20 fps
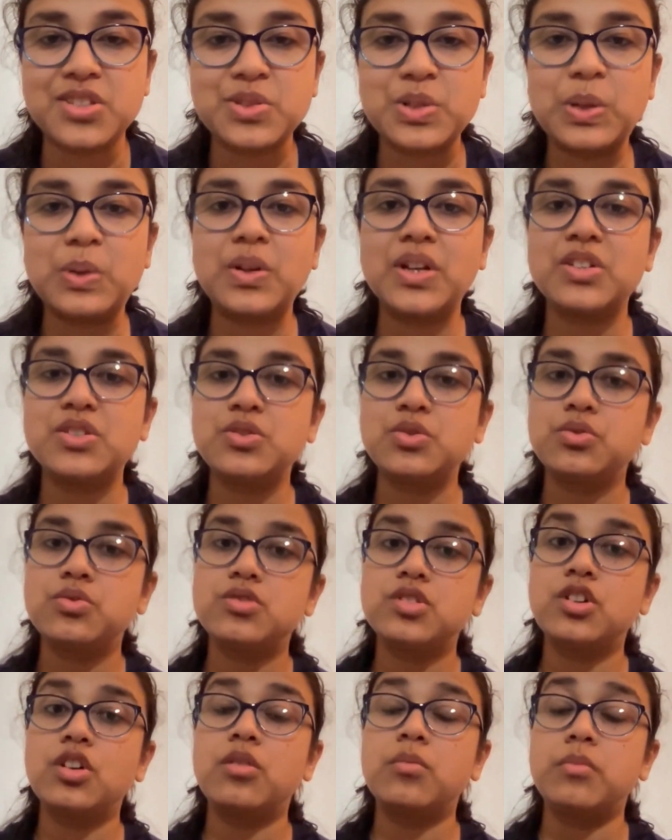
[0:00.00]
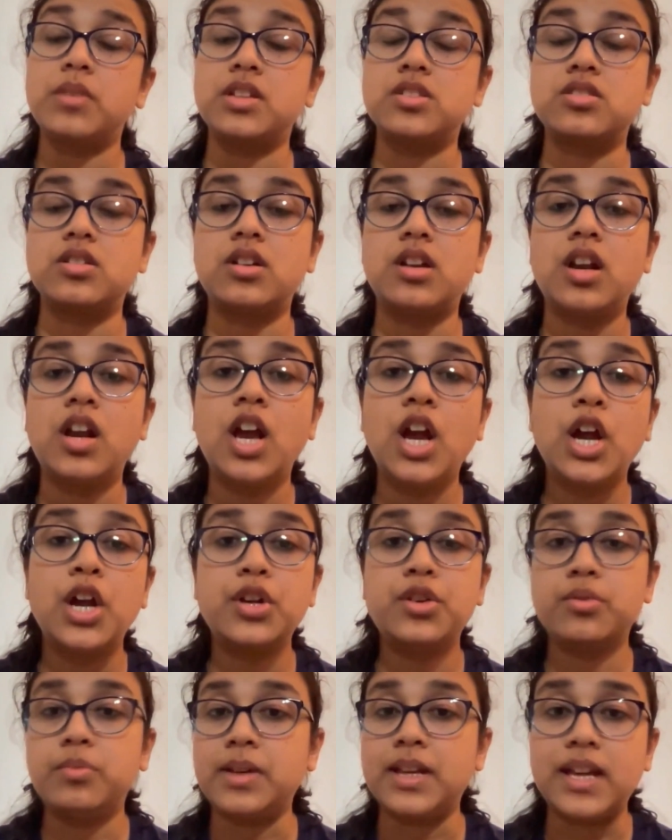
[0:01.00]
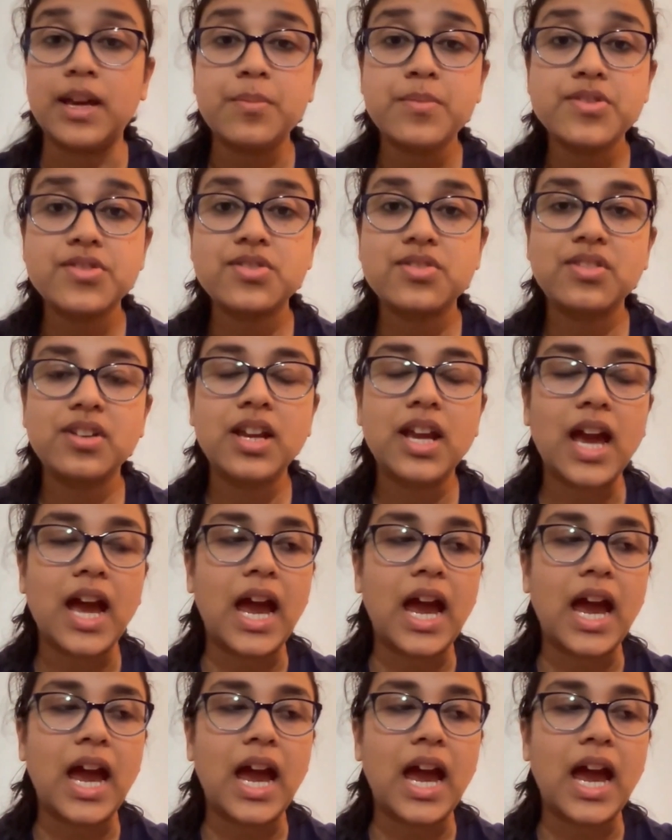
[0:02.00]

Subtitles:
So you can choose your major to be chemistry